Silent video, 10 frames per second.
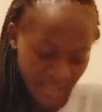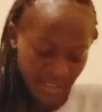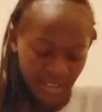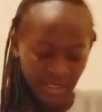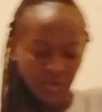
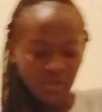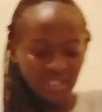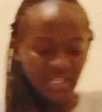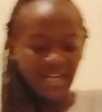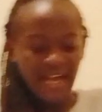
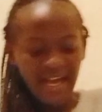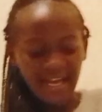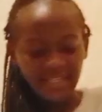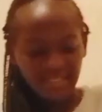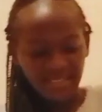because like I
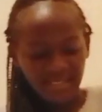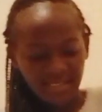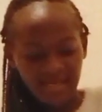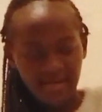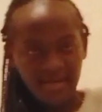had
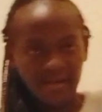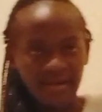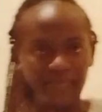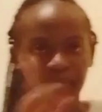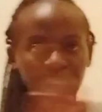
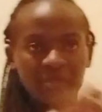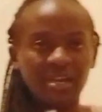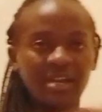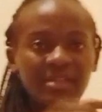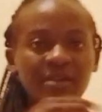
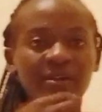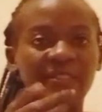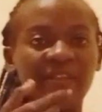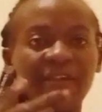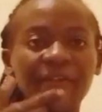the other
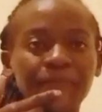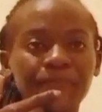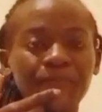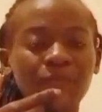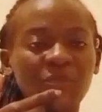one there.
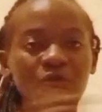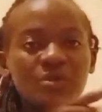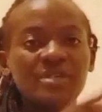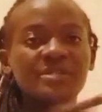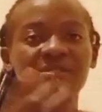If you
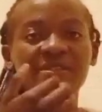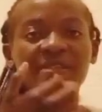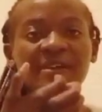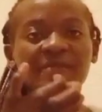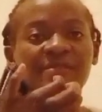can see
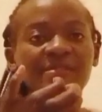that